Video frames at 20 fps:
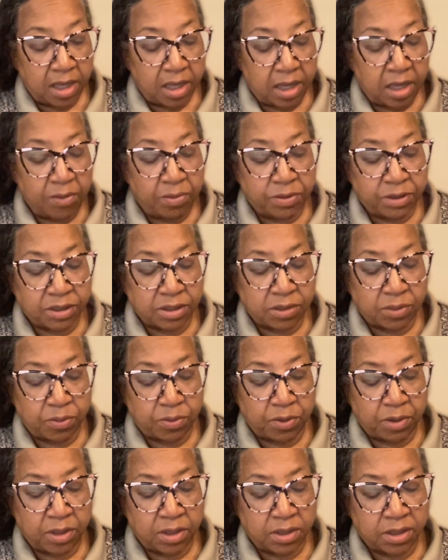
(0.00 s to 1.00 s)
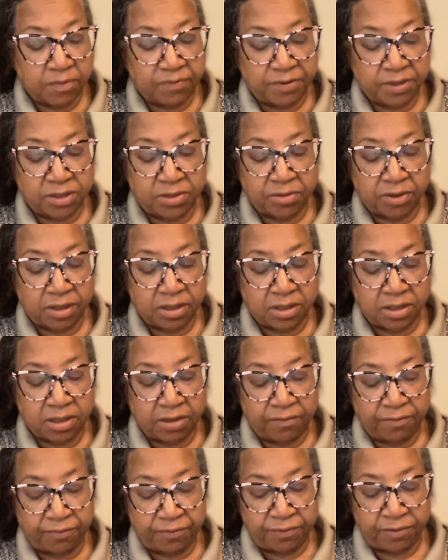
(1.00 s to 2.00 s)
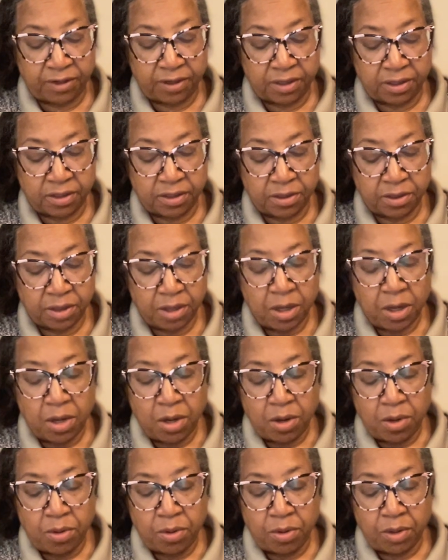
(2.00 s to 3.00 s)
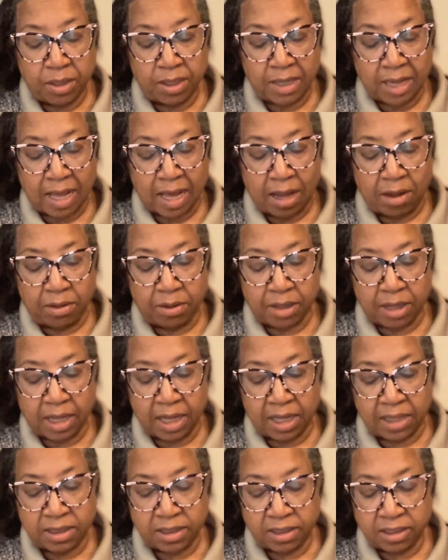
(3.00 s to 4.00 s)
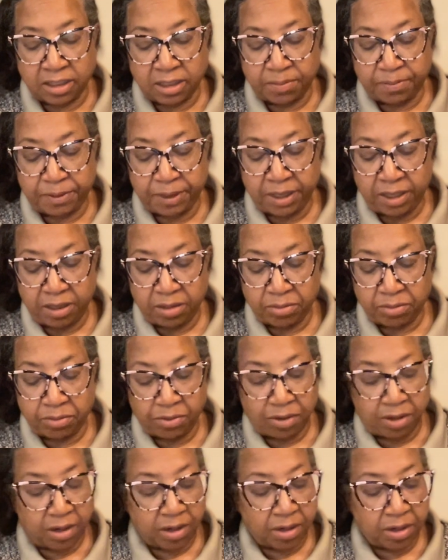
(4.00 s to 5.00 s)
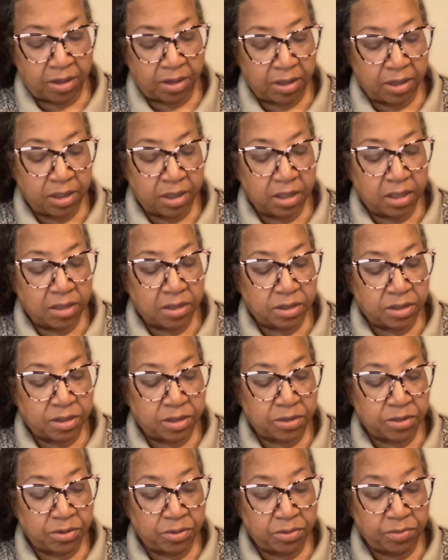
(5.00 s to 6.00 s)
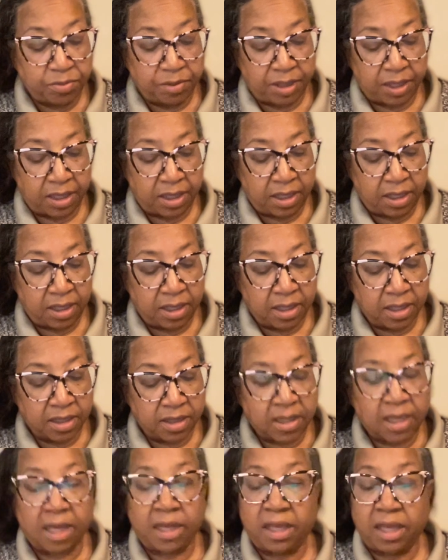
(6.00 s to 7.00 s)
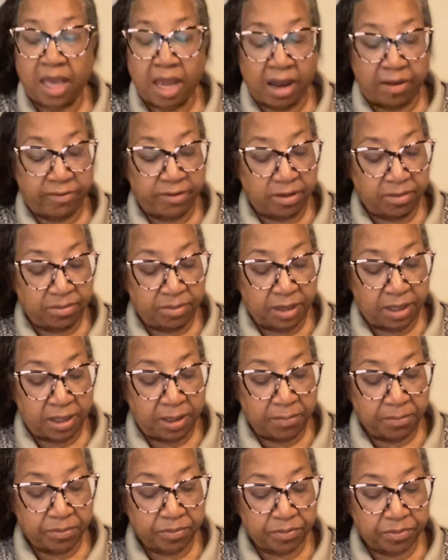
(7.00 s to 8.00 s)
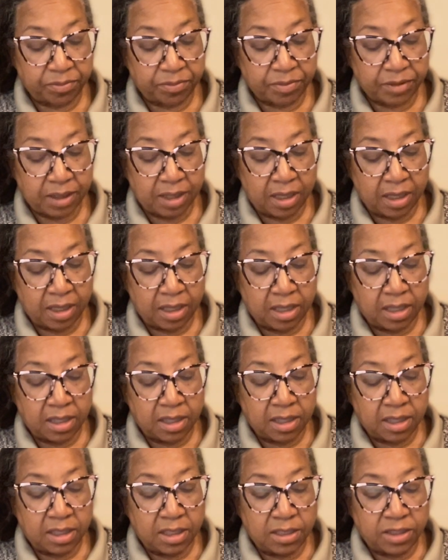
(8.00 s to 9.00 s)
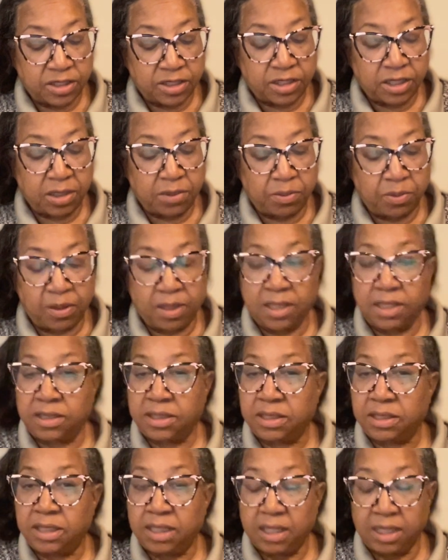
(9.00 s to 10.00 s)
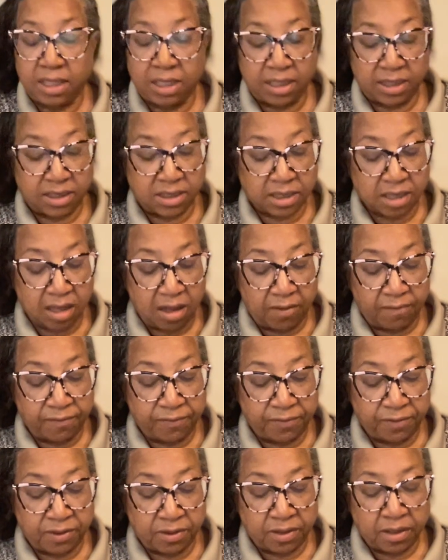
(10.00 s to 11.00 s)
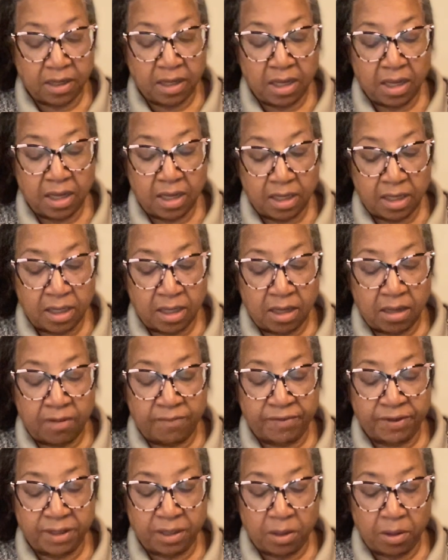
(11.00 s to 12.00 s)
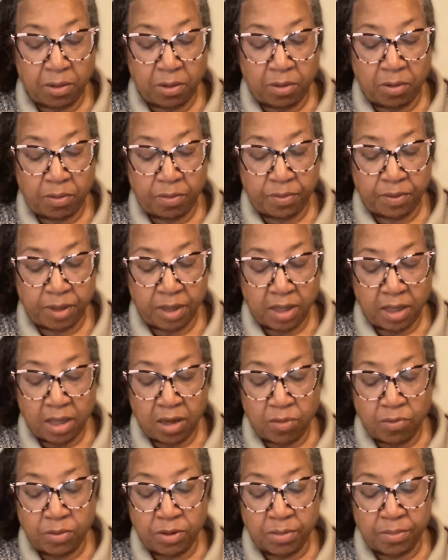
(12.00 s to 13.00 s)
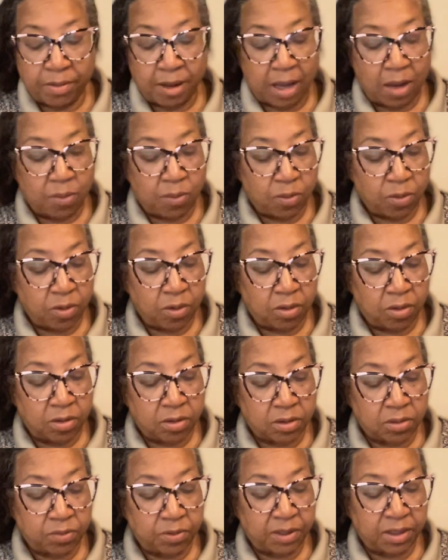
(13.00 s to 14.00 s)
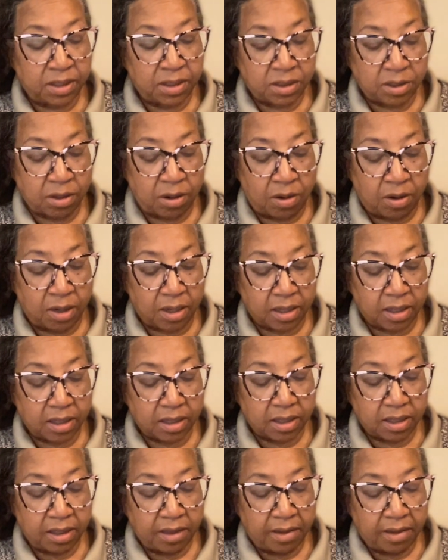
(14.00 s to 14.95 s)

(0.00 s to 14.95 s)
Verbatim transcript: It was the words of a trusted friend who allowed God to speak through her to me that carried me. She was his comfort, love, and hope when my world went dark.